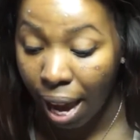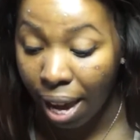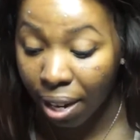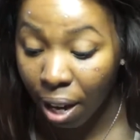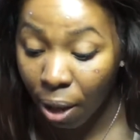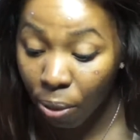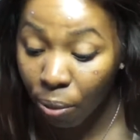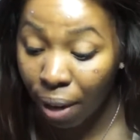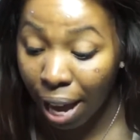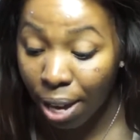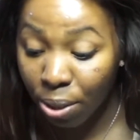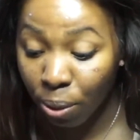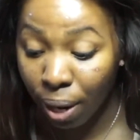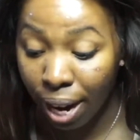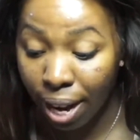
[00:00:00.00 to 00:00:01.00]
and other
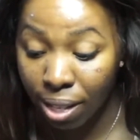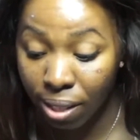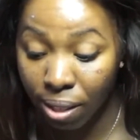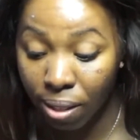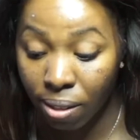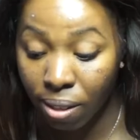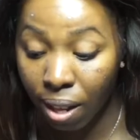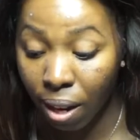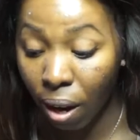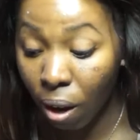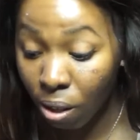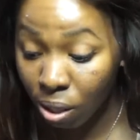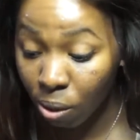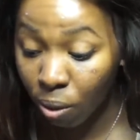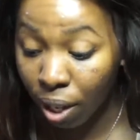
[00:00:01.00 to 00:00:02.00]
natural acids that
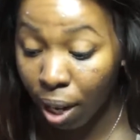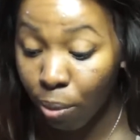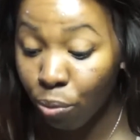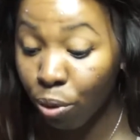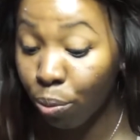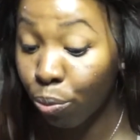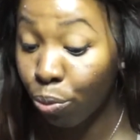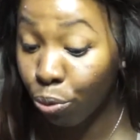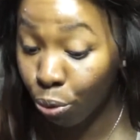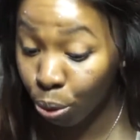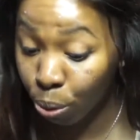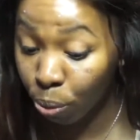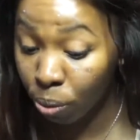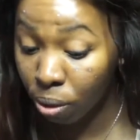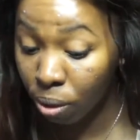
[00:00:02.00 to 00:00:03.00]
also come from
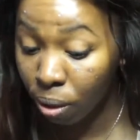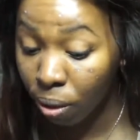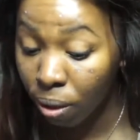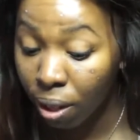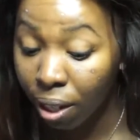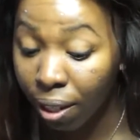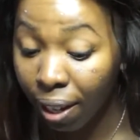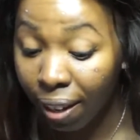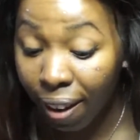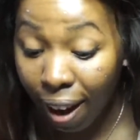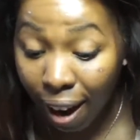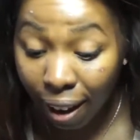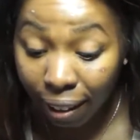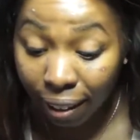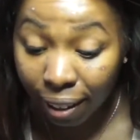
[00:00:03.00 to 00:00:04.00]
fruits.
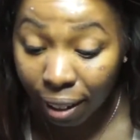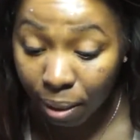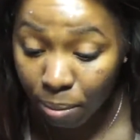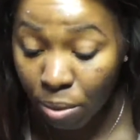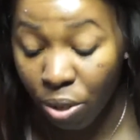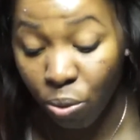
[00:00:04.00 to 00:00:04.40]
Glycolic,